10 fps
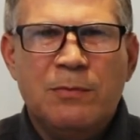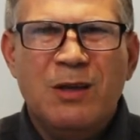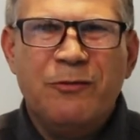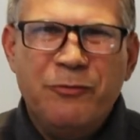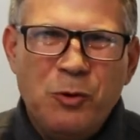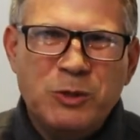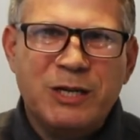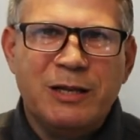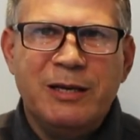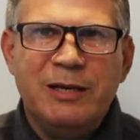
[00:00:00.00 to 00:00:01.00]

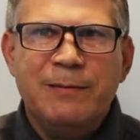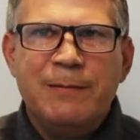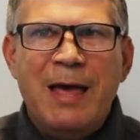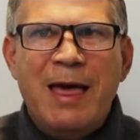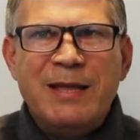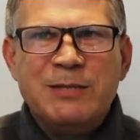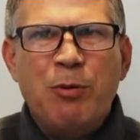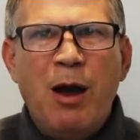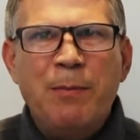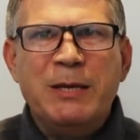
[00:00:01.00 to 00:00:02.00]
Unfortunately, that's
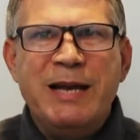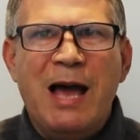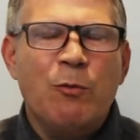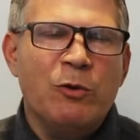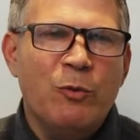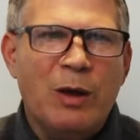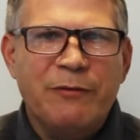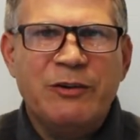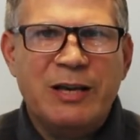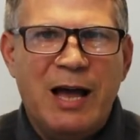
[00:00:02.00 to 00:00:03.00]
probably not where the
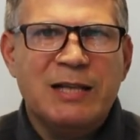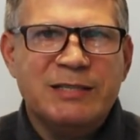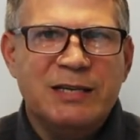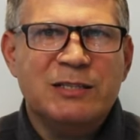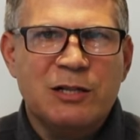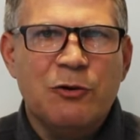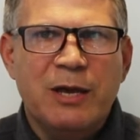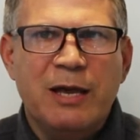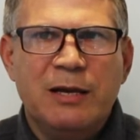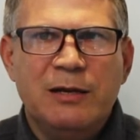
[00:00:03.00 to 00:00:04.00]
relevant content is
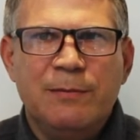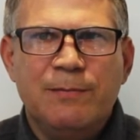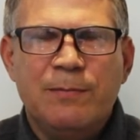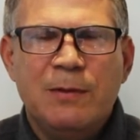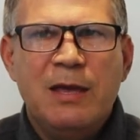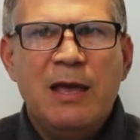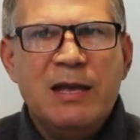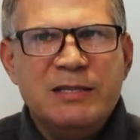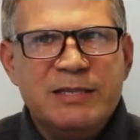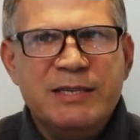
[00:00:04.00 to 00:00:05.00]
located.
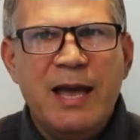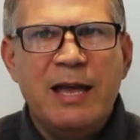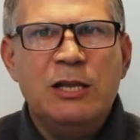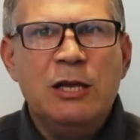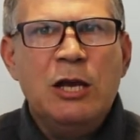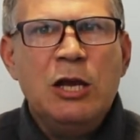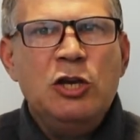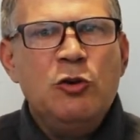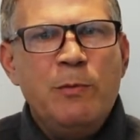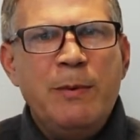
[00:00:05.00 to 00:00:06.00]
Instead,
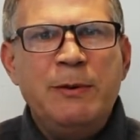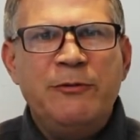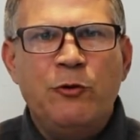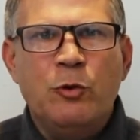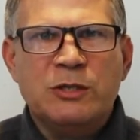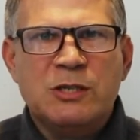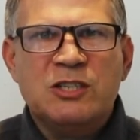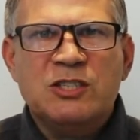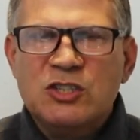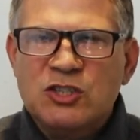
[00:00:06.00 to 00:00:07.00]
you may be
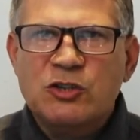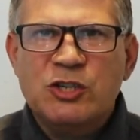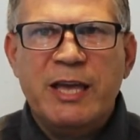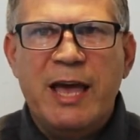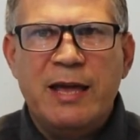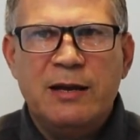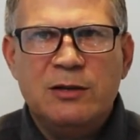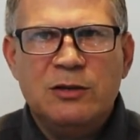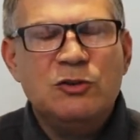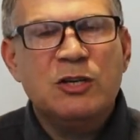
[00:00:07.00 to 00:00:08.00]
forced to search again
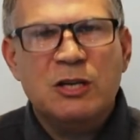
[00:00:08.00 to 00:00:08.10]
using